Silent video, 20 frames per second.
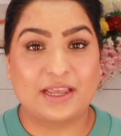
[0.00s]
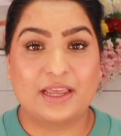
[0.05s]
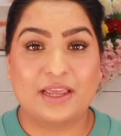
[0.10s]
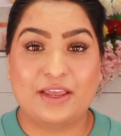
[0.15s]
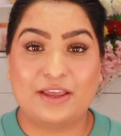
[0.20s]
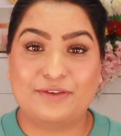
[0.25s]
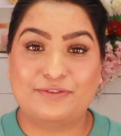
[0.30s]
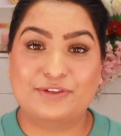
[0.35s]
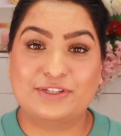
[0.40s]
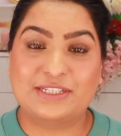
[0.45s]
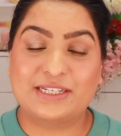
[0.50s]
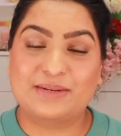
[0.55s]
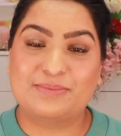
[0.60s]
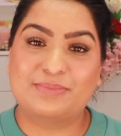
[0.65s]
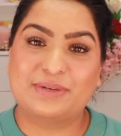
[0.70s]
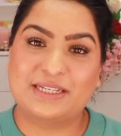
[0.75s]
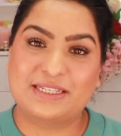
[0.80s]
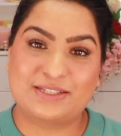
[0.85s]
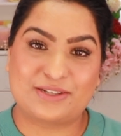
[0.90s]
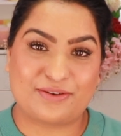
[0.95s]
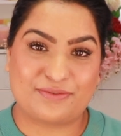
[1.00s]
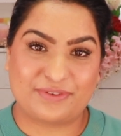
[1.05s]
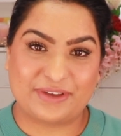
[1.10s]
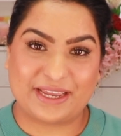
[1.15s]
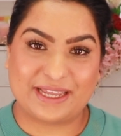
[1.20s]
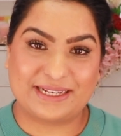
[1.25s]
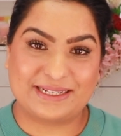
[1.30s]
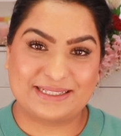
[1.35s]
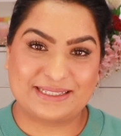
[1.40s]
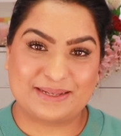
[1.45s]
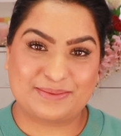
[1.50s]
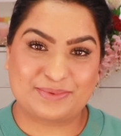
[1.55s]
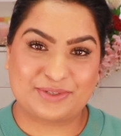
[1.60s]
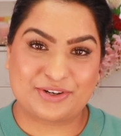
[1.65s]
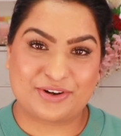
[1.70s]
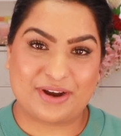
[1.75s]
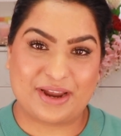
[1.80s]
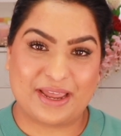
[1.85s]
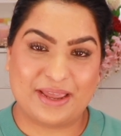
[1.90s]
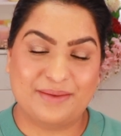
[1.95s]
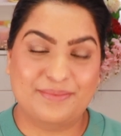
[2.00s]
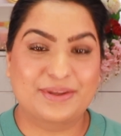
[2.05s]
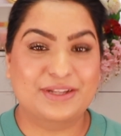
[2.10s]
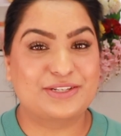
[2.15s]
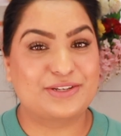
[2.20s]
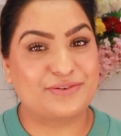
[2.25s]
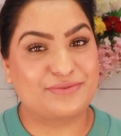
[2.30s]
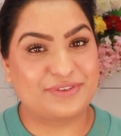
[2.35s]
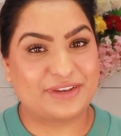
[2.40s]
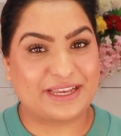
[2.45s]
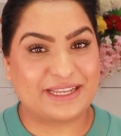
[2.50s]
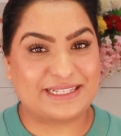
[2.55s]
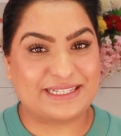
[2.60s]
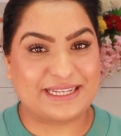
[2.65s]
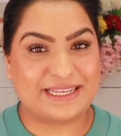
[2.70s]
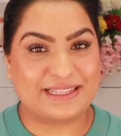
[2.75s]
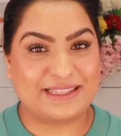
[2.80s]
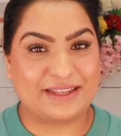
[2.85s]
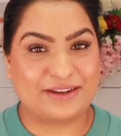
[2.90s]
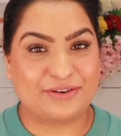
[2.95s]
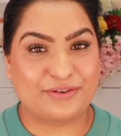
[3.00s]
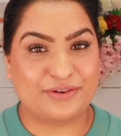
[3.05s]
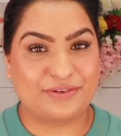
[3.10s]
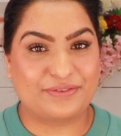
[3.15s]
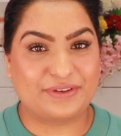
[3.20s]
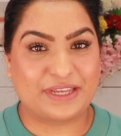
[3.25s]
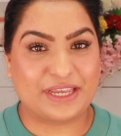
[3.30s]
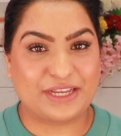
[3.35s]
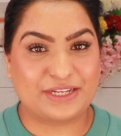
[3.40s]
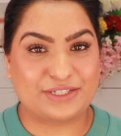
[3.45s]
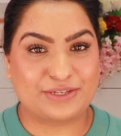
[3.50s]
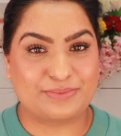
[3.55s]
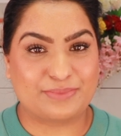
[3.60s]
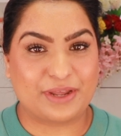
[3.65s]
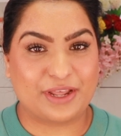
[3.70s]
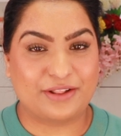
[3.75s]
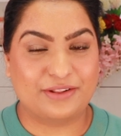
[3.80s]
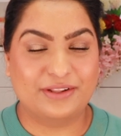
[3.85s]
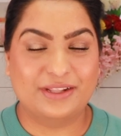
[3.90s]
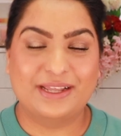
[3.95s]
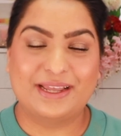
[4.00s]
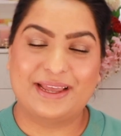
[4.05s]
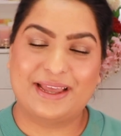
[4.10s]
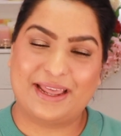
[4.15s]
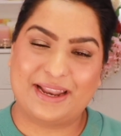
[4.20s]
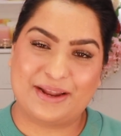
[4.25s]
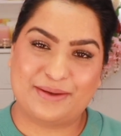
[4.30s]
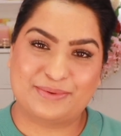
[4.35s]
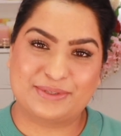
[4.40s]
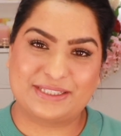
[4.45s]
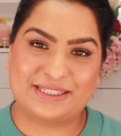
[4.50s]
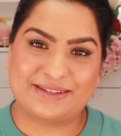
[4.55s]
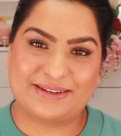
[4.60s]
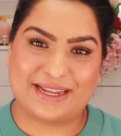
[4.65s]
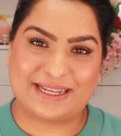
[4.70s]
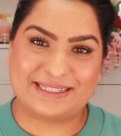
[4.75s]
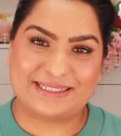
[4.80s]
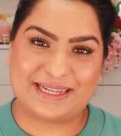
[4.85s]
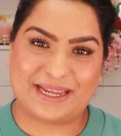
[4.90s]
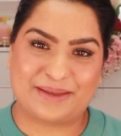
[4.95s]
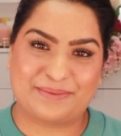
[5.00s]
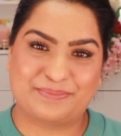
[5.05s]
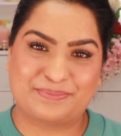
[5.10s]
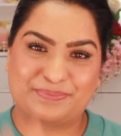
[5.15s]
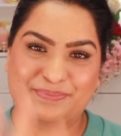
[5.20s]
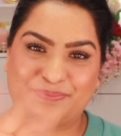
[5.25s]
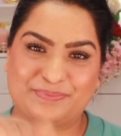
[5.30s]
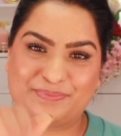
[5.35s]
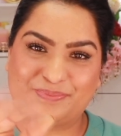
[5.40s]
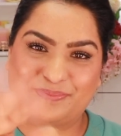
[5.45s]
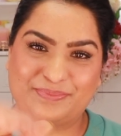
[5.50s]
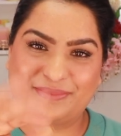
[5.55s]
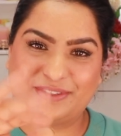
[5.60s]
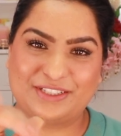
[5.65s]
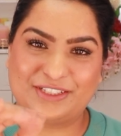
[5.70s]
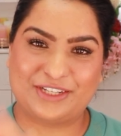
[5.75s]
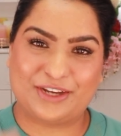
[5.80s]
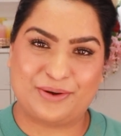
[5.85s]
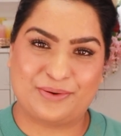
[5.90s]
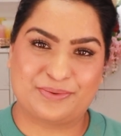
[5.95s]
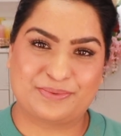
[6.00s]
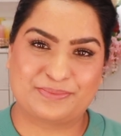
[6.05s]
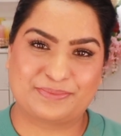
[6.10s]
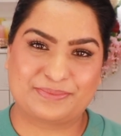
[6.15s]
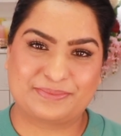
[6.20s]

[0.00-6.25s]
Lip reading: If you did, please don't forget to subscribe and don't forget to hit that notification bell. And I will see you next time. Ciao.